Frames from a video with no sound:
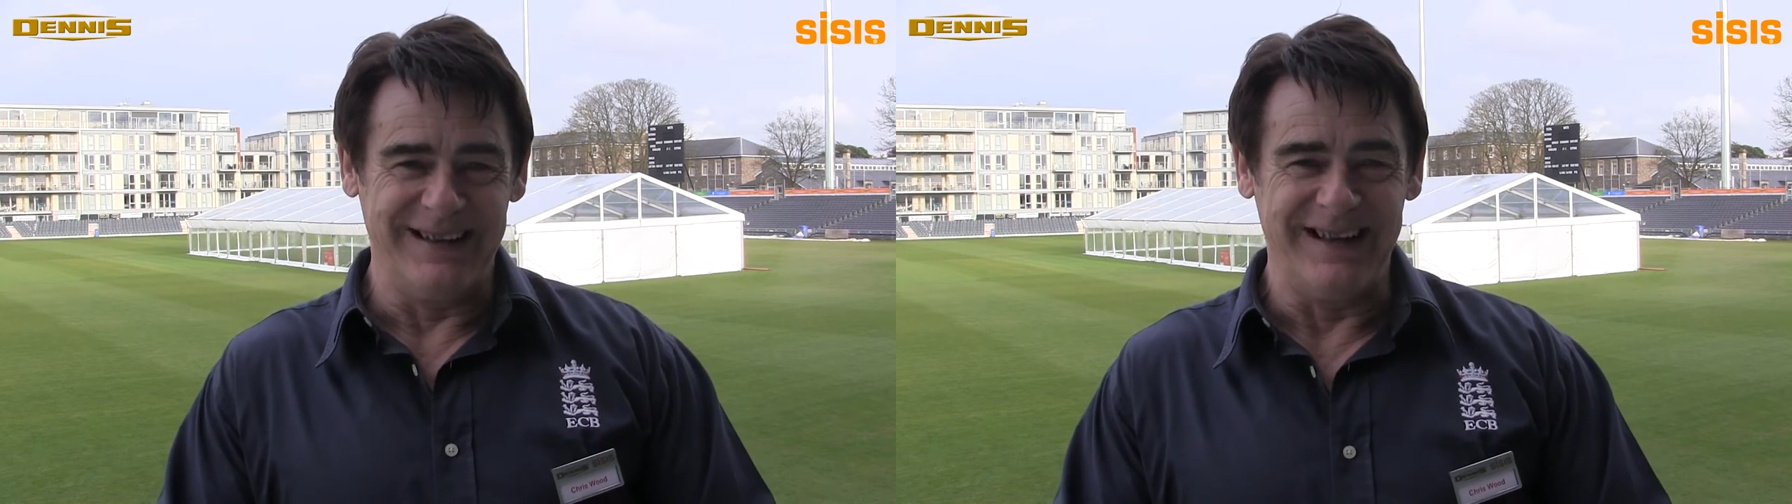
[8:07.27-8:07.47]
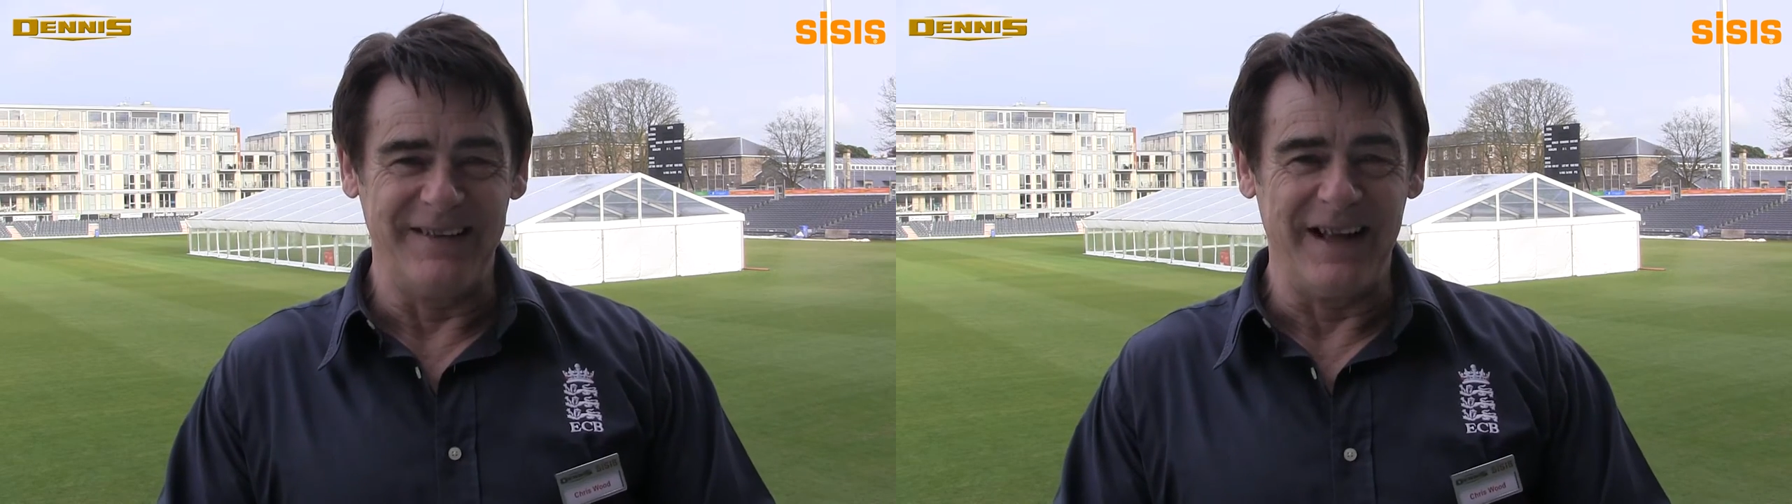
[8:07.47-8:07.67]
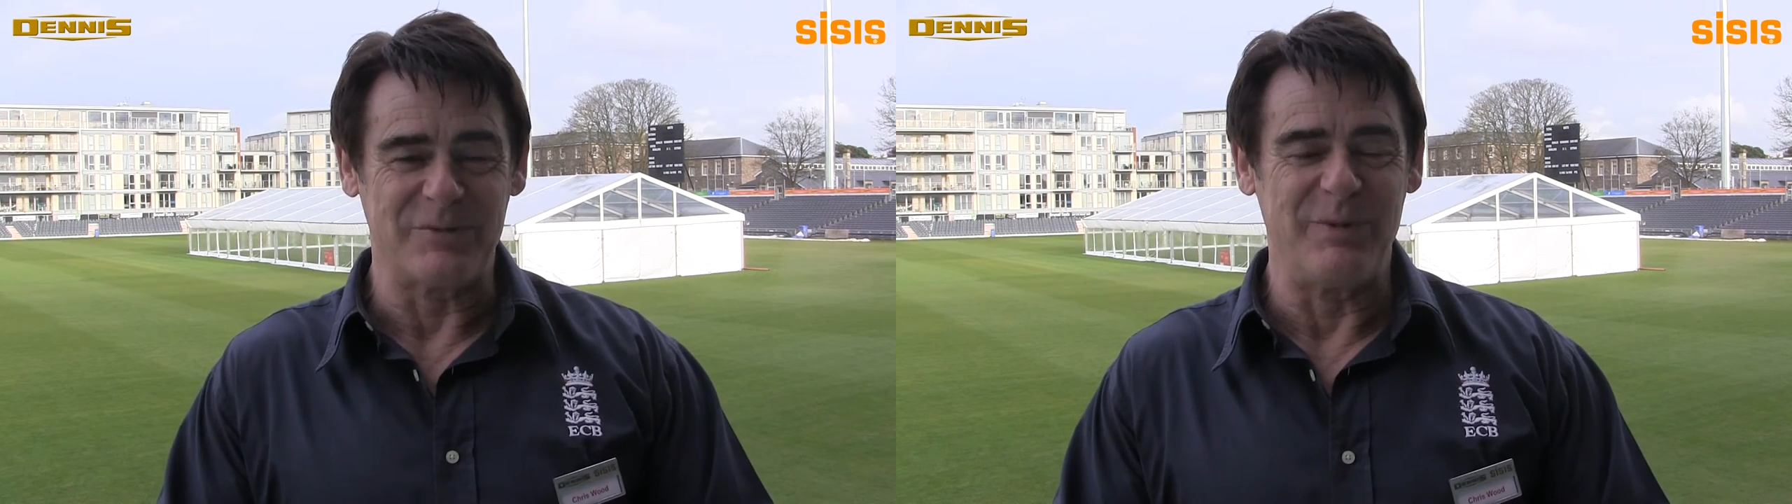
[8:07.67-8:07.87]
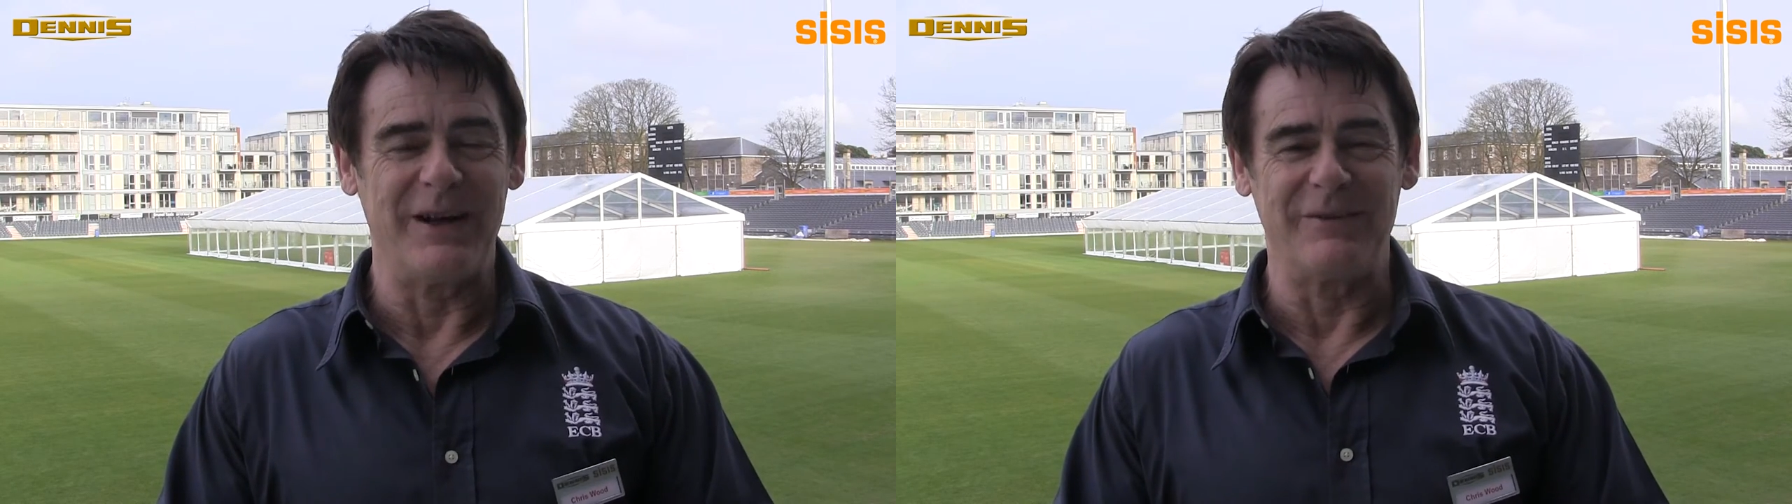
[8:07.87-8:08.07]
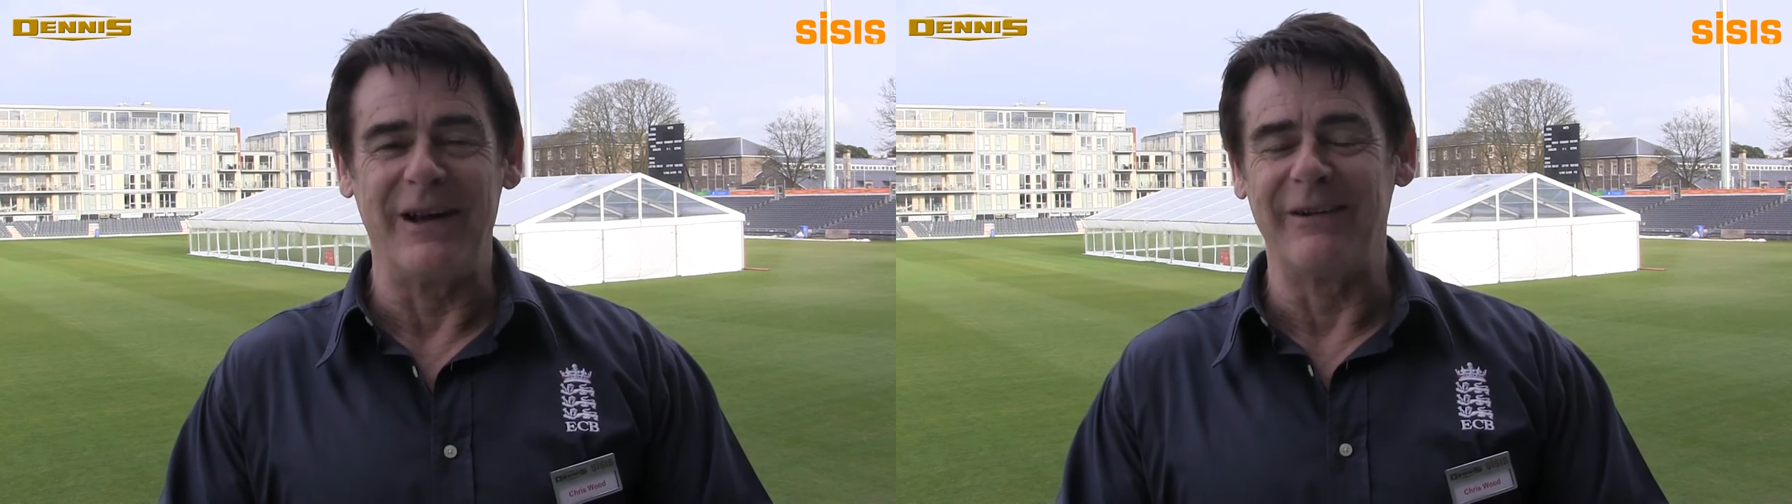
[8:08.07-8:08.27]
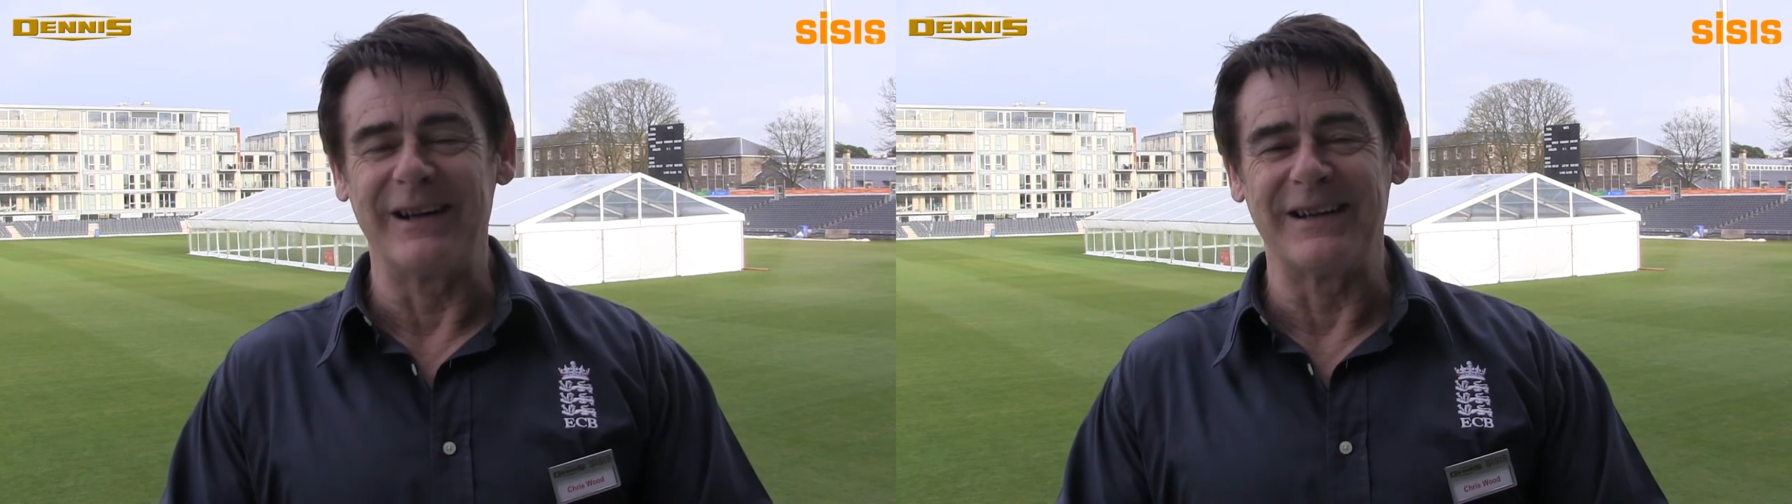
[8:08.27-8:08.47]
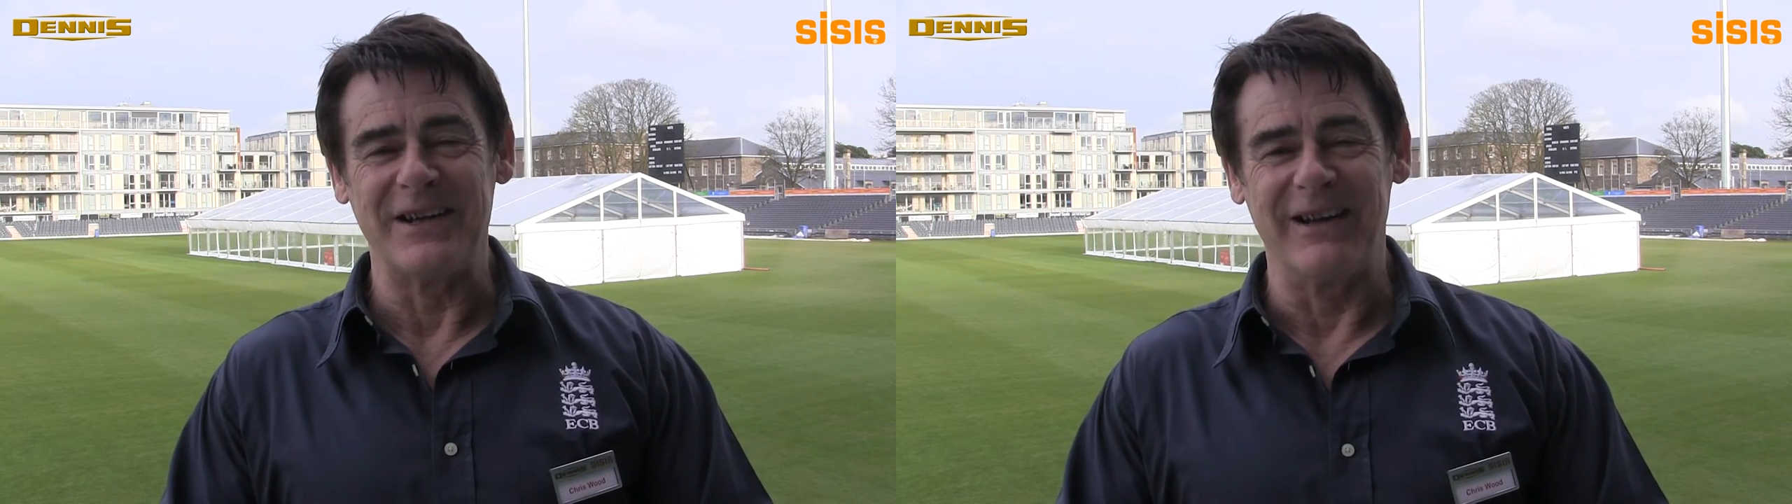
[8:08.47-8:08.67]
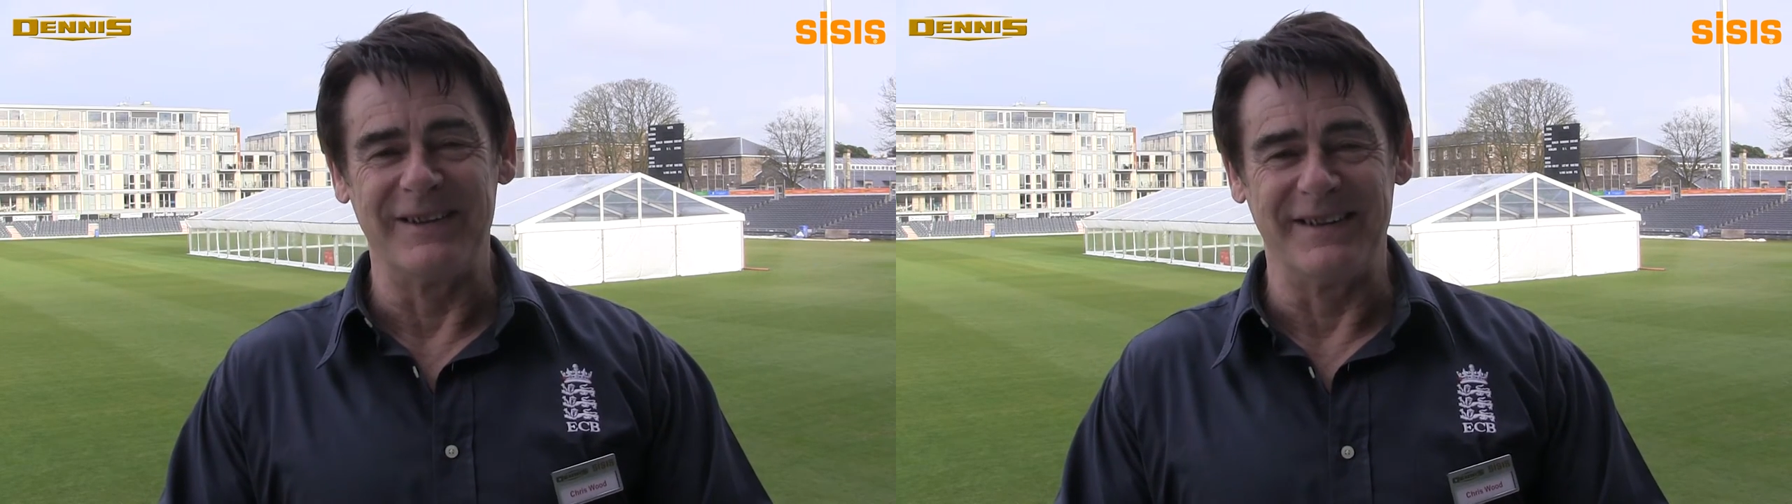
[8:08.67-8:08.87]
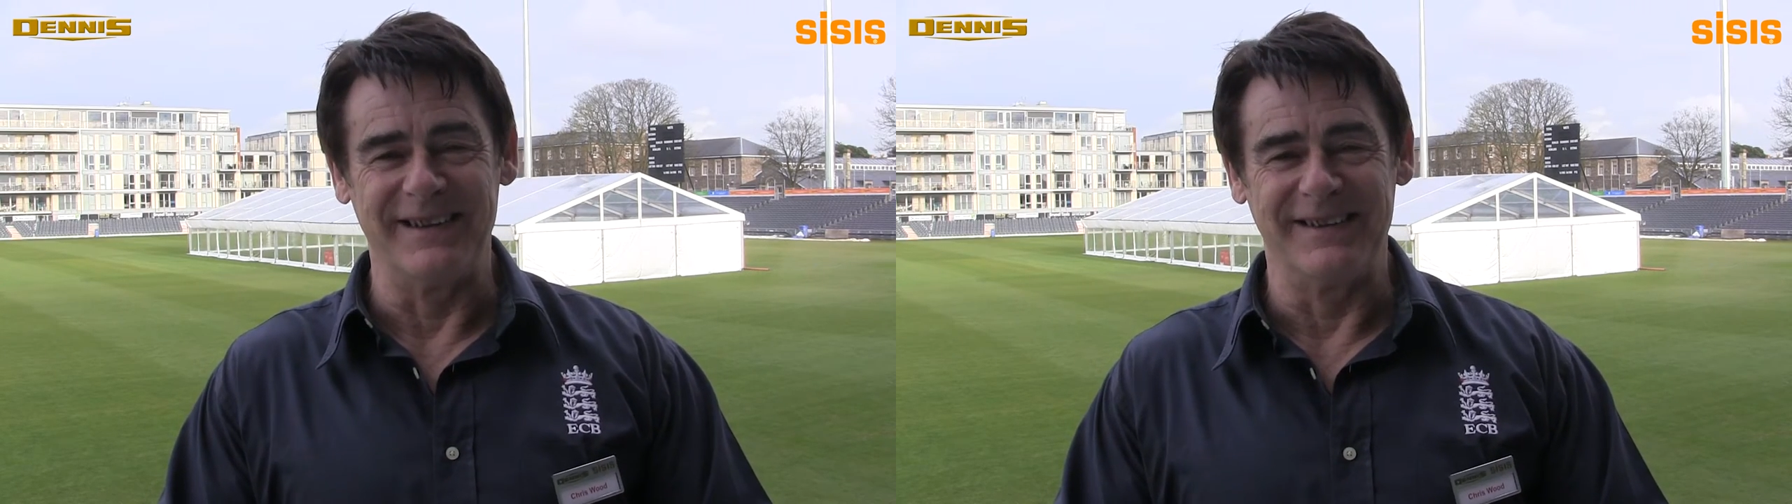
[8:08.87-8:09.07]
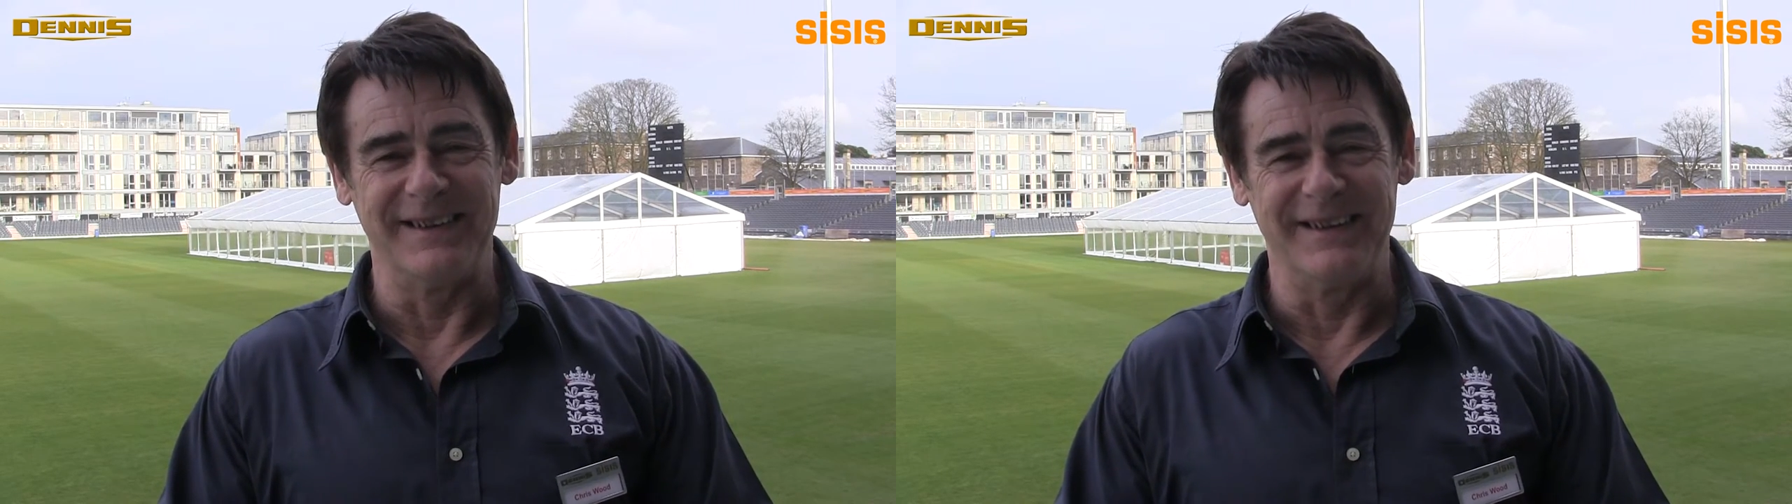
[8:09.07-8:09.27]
and that's part of our English heritage,